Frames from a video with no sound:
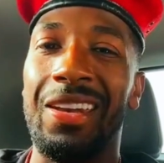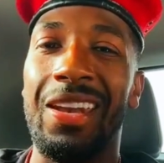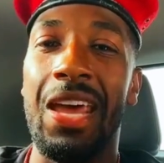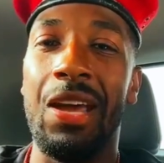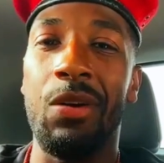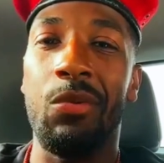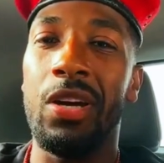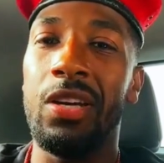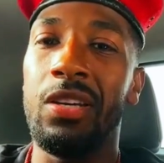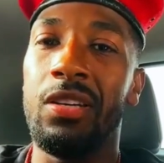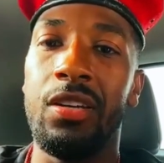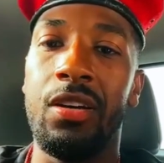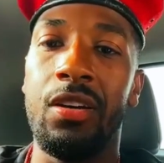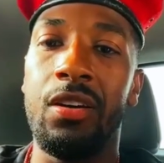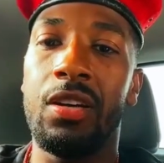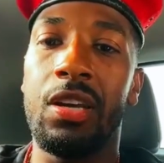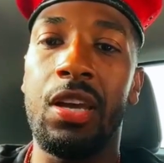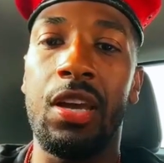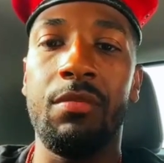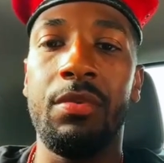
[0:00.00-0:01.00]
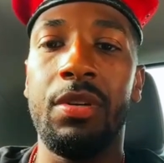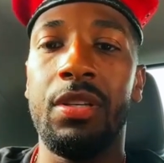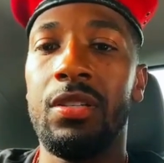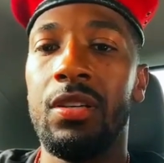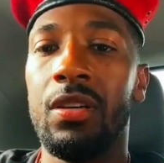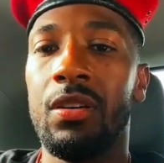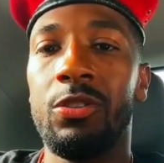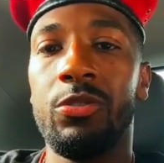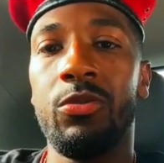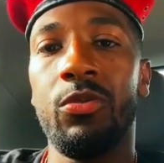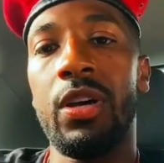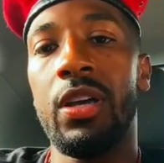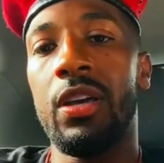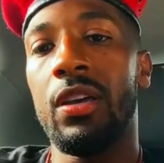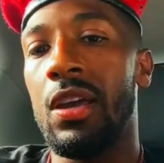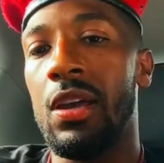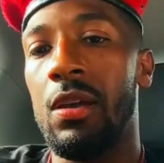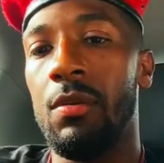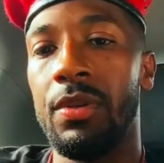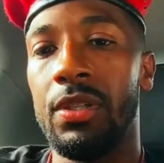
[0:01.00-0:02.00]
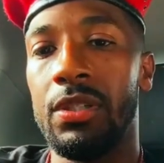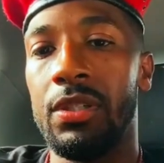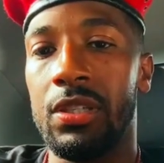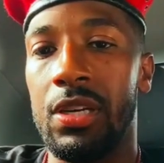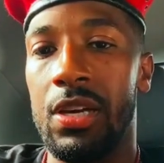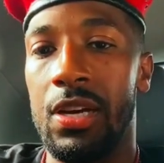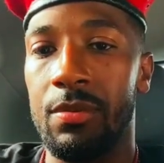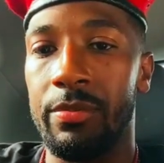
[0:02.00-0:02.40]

And that right there can't be taken away and can't be